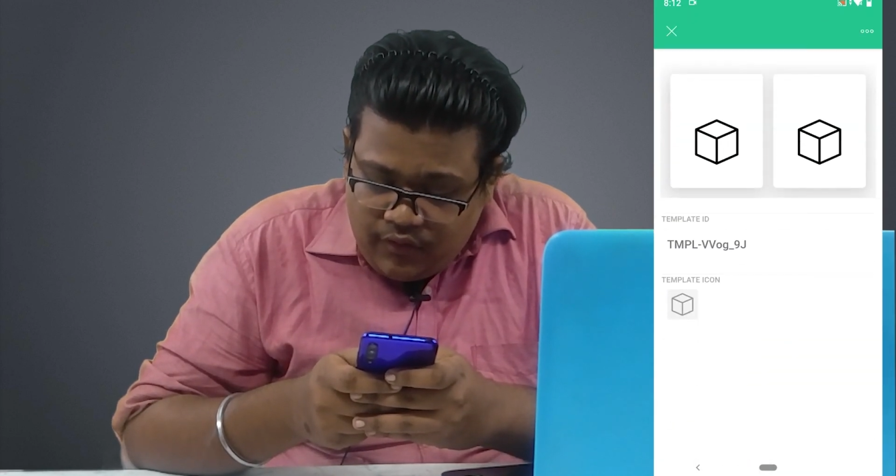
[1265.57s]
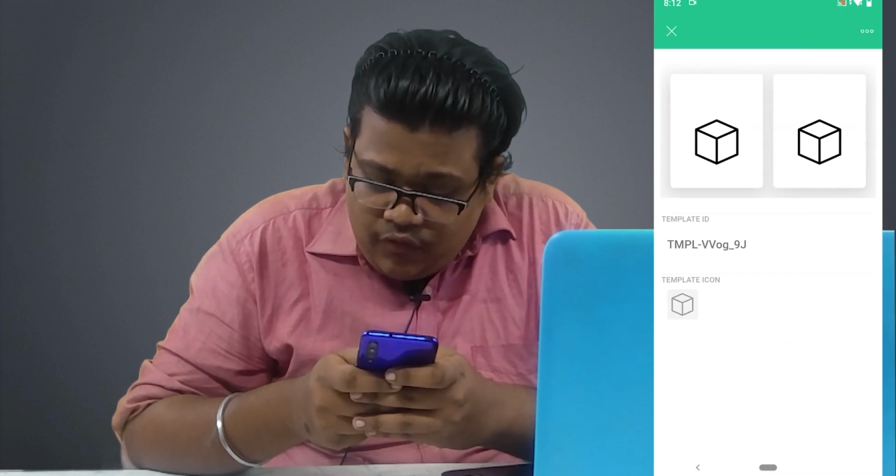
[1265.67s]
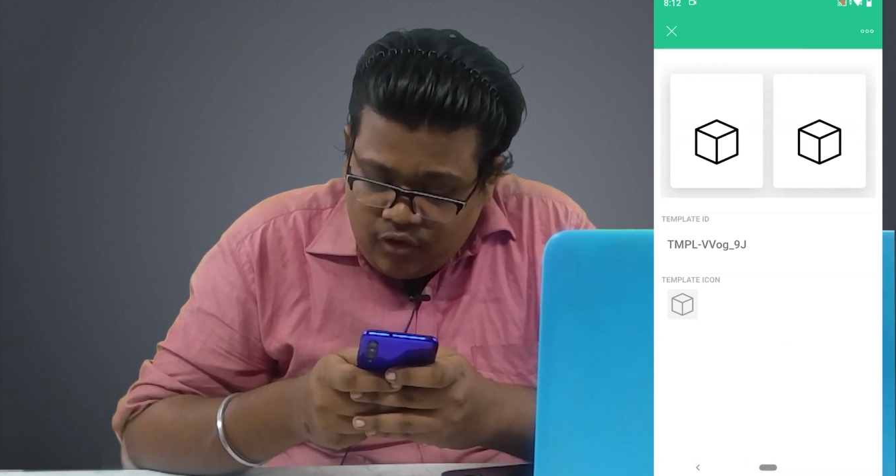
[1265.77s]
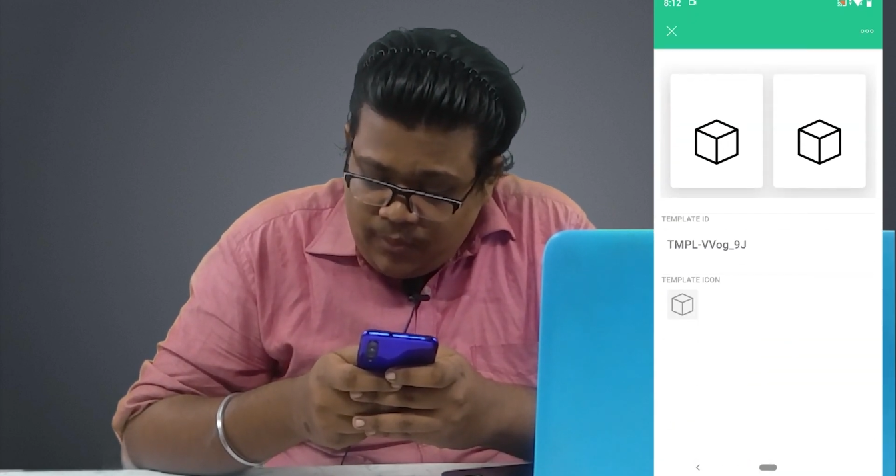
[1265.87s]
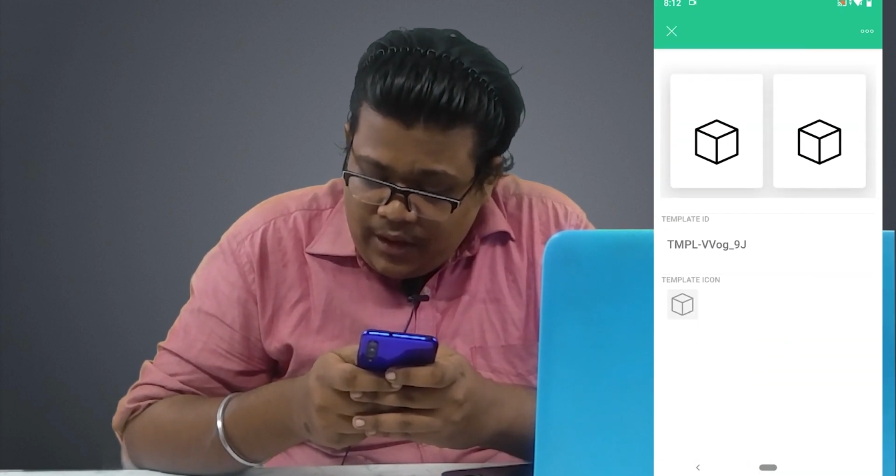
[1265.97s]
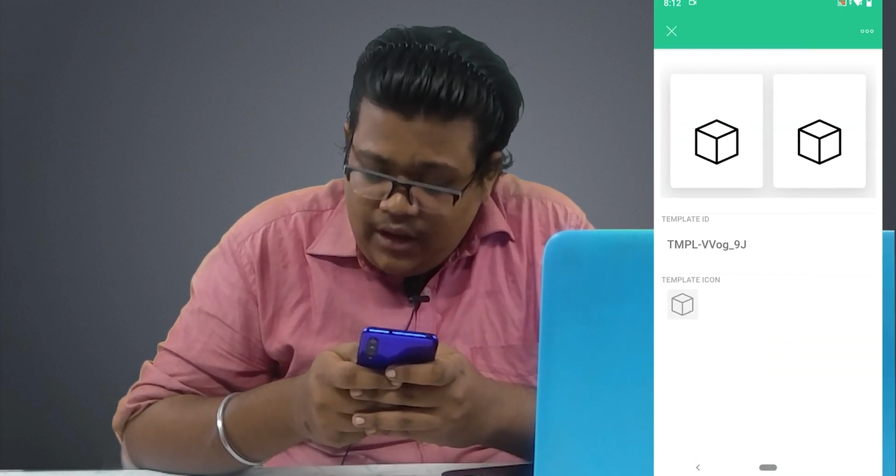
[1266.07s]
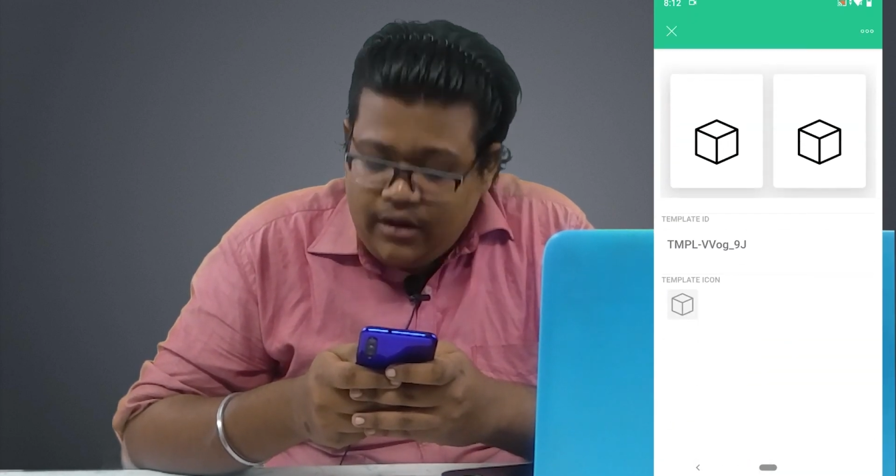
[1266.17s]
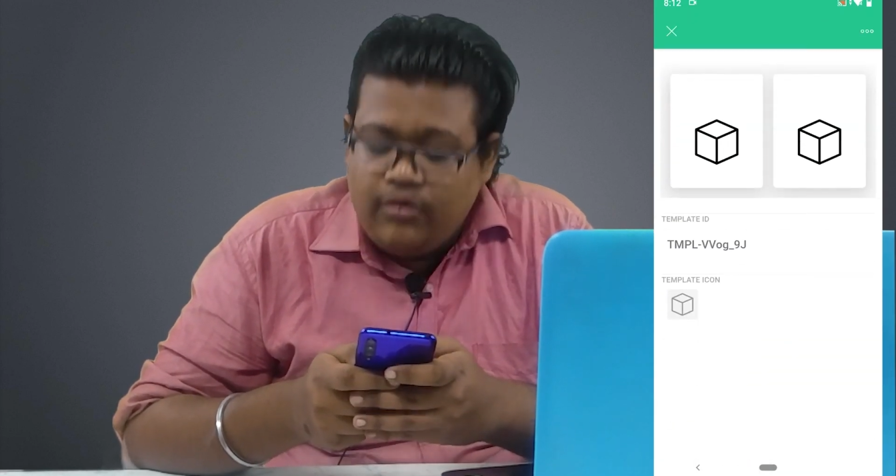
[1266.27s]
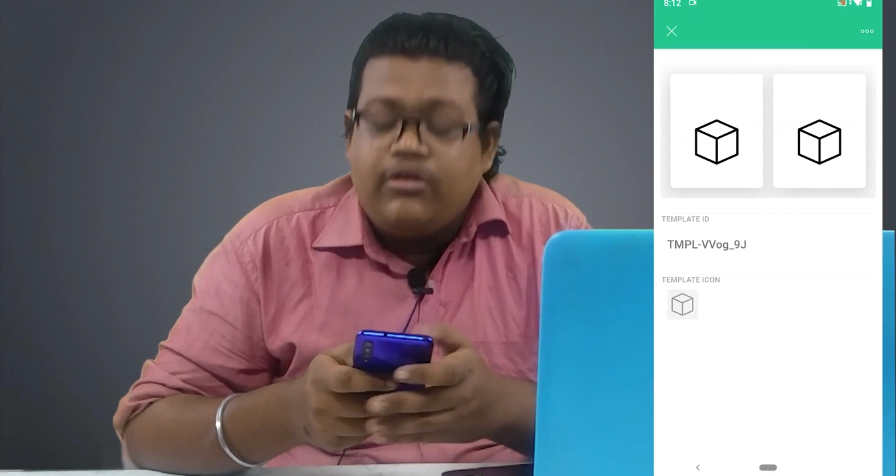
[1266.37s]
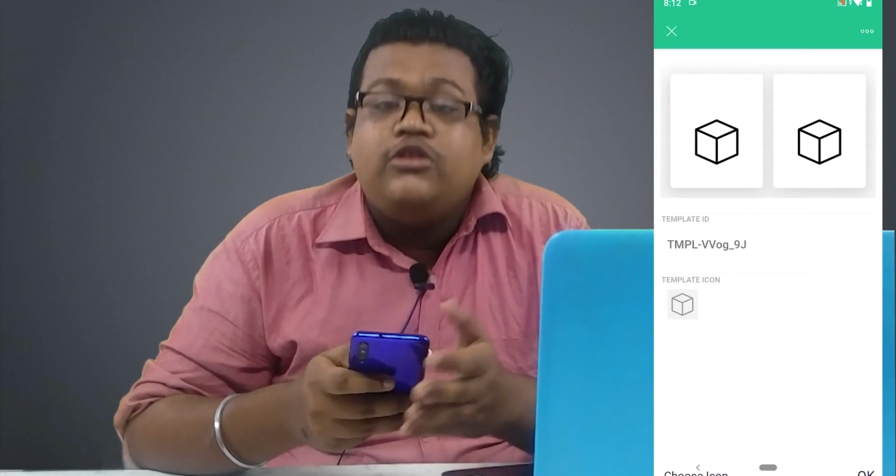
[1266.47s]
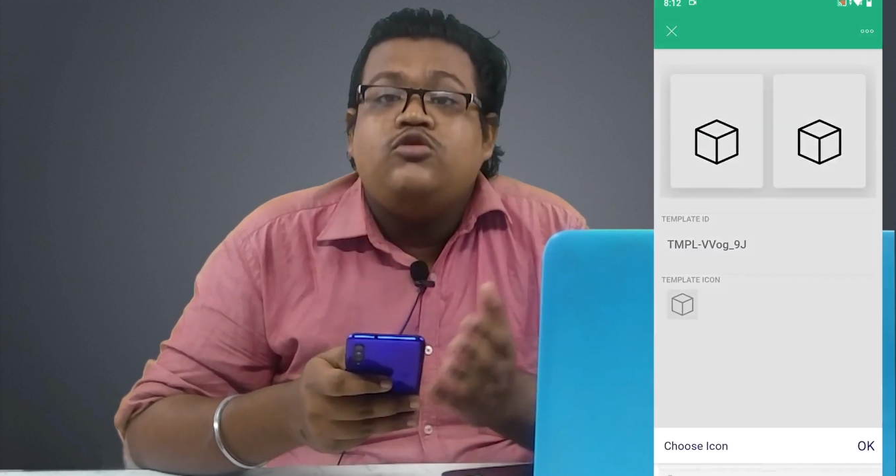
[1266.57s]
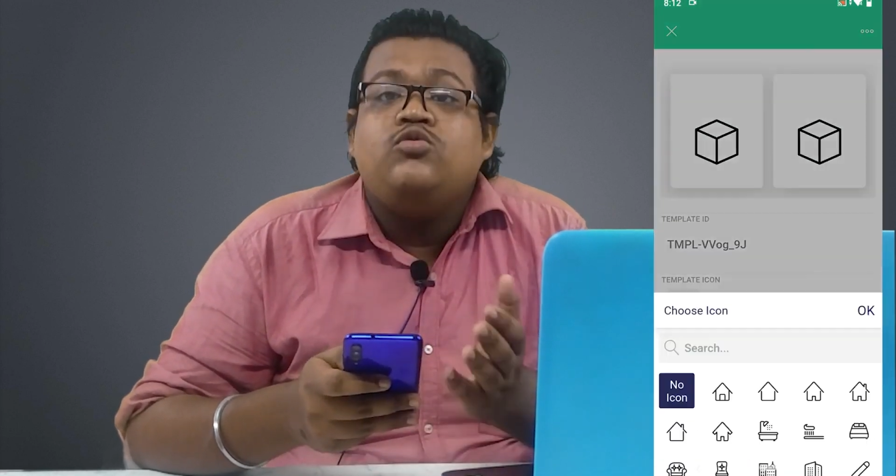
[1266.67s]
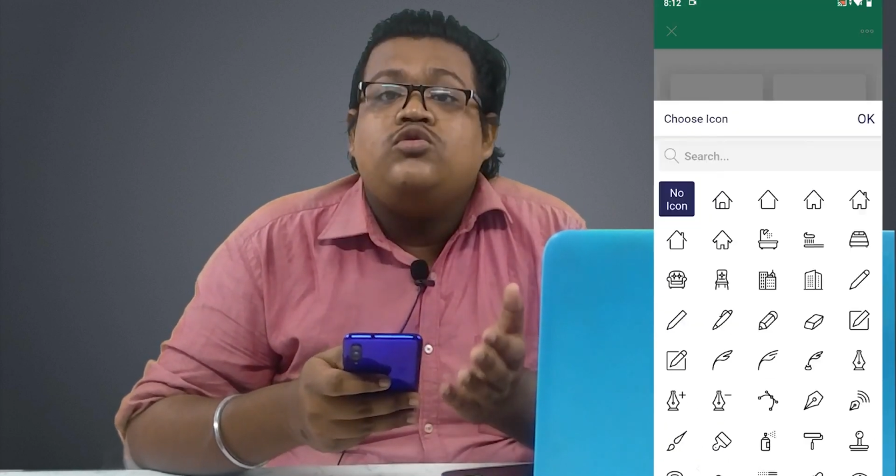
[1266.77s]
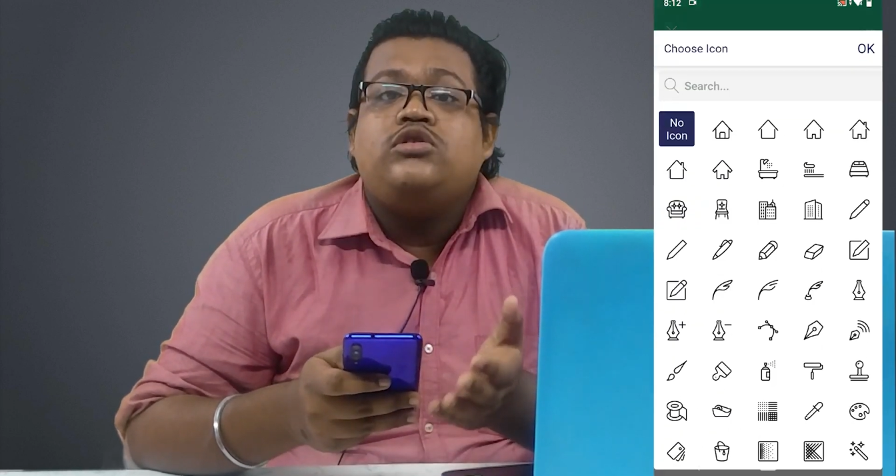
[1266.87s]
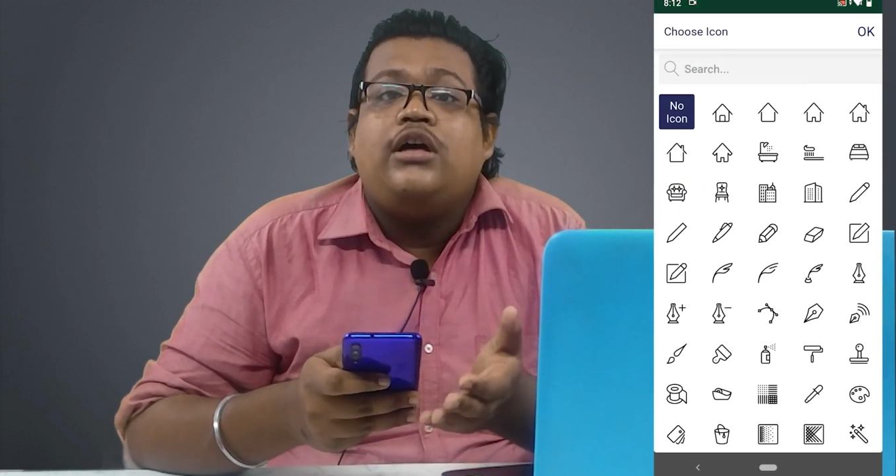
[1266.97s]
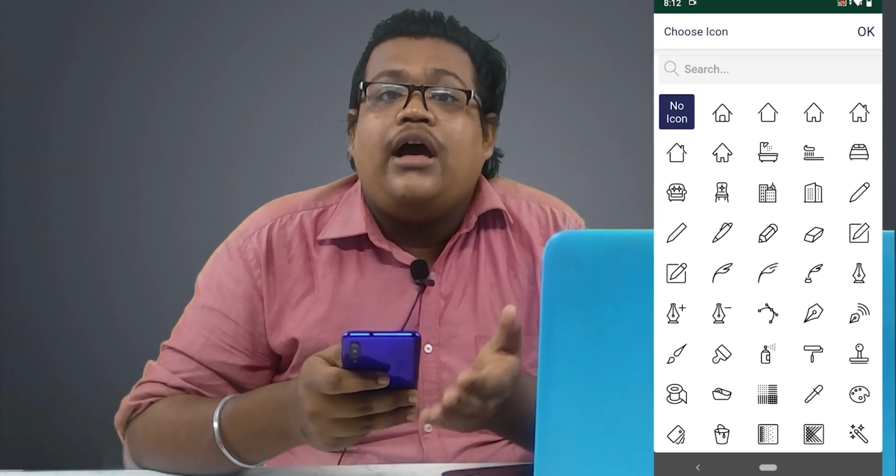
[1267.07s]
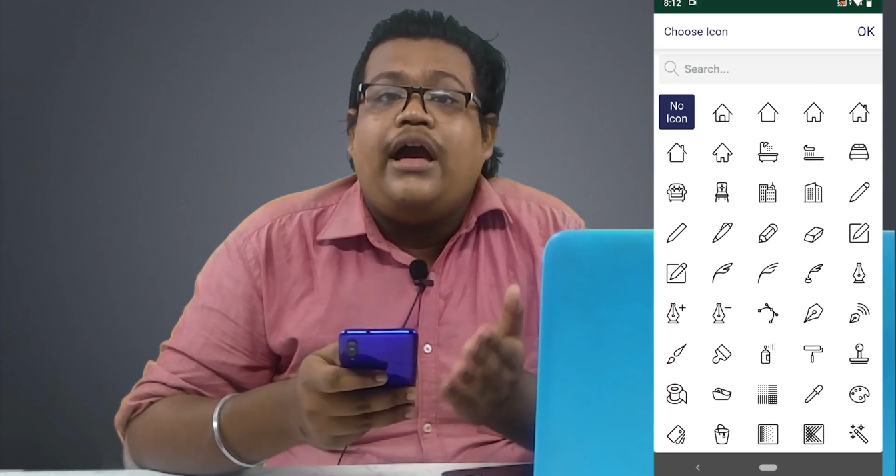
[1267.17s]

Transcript: From here you can choose the